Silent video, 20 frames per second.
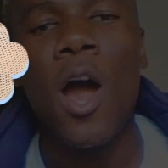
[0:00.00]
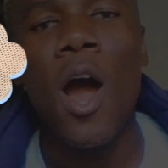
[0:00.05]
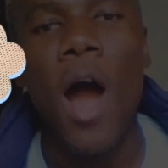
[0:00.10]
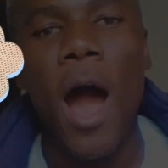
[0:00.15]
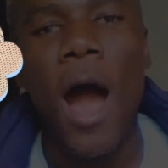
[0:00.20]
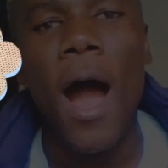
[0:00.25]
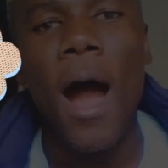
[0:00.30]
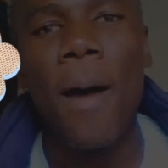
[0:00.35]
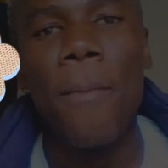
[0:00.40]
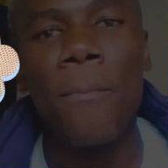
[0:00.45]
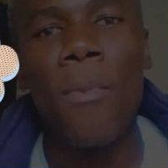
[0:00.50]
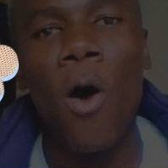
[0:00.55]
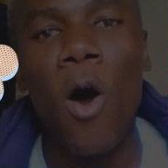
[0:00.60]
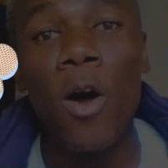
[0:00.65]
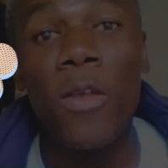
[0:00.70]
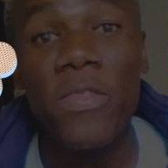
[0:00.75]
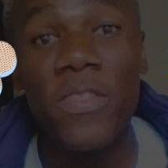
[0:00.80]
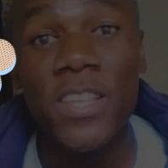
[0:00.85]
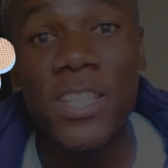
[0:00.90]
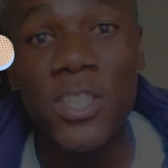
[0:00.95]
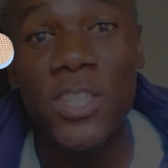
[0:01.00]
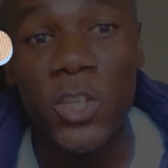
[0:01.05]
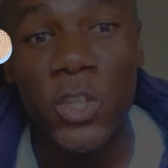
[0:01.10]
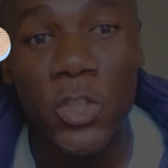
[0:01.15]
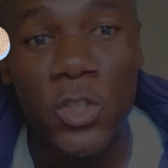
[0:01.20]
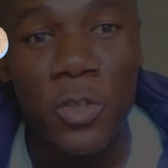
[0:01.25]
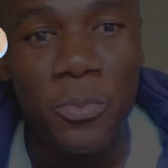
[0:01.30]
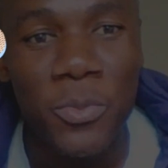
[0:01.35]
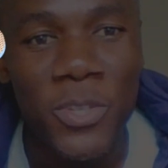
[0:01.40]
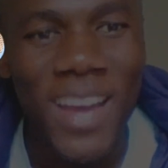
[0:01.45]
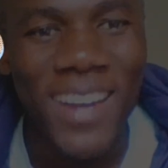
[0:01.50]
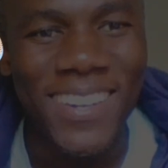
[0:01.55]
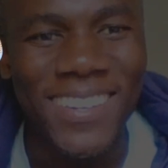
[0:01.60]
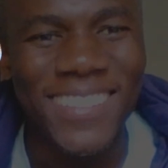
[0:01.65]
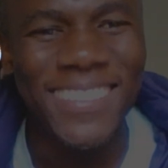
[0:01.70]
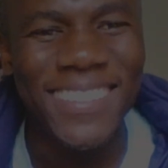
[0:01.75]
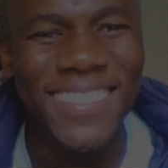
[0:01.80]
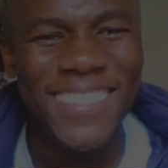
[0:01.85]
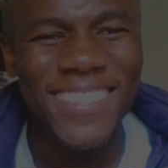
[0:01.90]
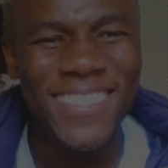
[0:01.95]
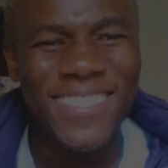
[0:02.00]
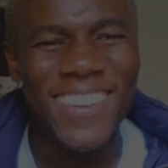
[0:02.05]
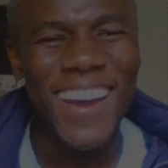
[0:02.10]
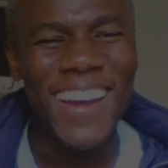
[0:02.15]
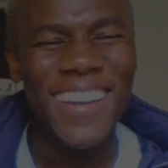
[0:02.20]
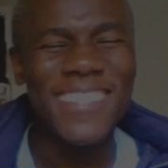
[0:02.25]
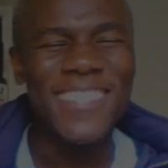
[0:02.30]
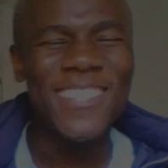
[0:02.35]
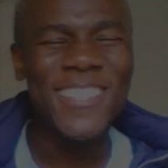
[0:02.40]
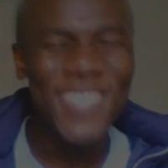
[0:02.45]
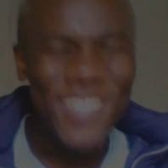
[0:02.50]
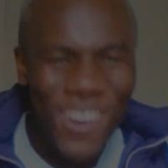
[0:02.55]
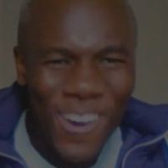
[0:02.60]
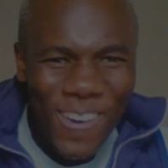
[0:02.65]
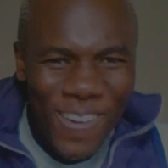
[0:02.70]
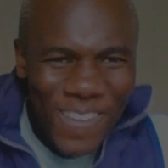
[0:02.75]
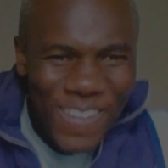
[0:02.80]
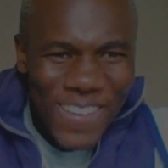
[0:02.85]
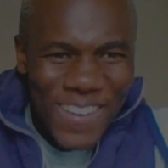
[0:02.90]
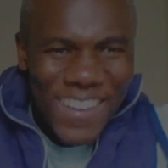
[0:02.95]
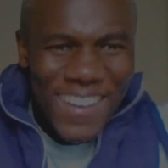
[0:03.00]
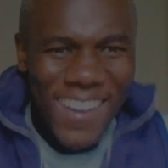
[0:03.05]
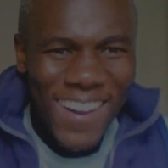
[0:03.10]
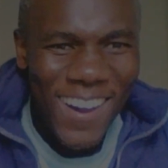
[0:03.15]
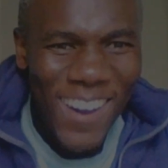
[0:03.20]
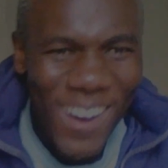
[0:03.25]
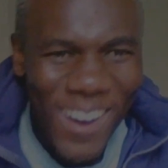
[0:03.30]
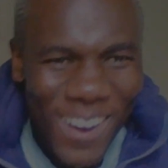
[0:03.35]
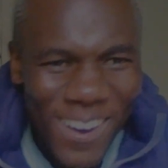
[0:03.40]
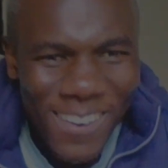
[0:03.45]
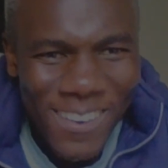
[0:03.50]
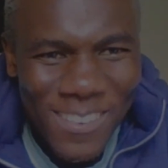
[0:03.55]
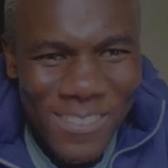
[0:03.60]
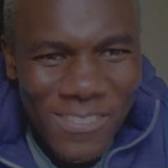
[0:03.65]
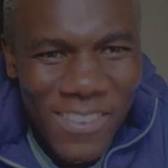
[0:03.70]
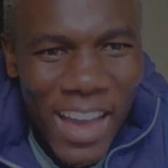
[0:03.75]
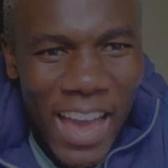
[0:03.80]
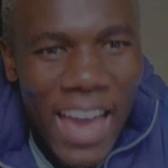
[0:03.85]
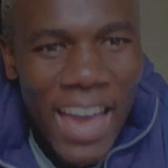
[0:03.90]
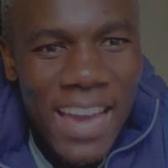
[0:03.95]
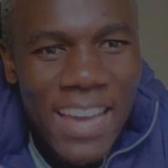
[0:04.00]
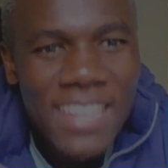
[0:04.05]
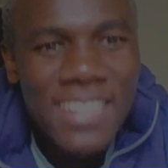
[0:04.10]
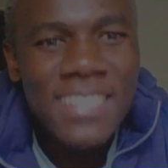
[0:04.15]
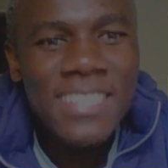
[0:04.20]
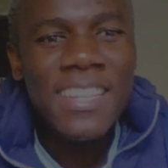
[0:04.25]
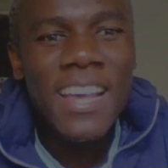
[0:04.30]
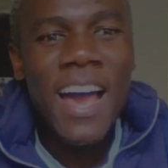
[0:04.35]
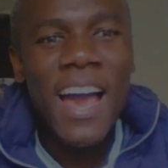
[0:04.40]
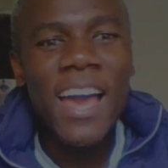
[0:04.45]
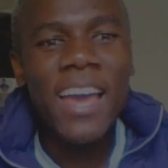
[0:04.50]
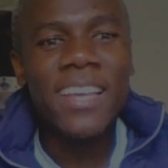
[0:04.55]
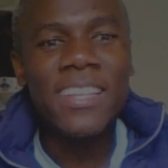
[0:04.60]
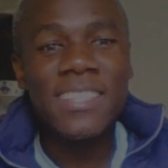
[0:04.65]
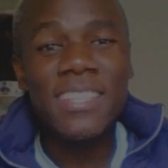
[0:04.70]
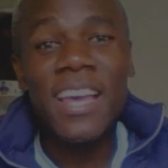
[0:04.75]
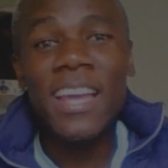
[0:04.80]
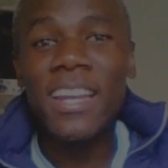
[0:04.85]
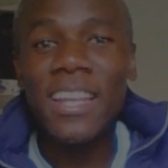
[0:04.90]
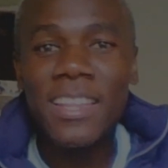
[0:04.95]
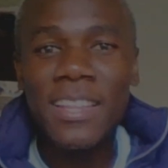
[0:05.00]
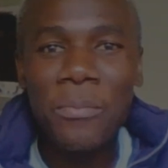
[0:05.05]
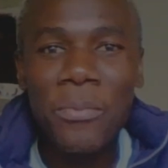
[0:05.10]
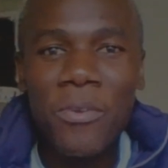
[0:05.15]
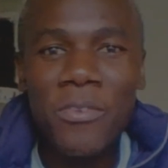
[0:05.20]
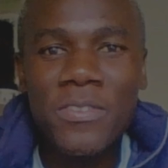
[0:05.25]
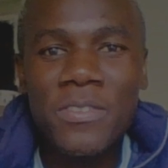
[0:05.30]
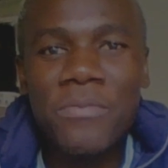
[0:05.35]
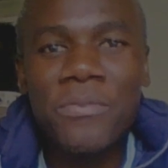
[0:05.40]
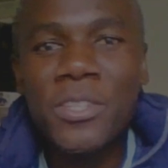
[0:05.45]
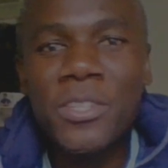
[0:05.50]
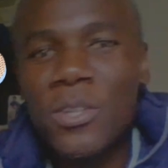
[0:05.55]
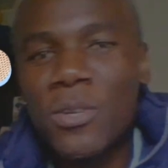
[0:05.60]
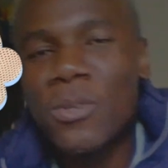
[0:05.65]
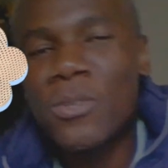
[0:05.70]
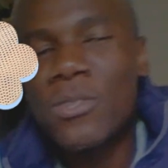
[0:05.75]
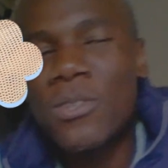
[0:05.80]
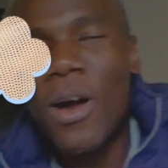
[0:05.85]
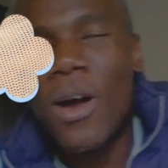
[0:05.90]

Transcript: on this YouTube channel, right? So as I said in the previous video, so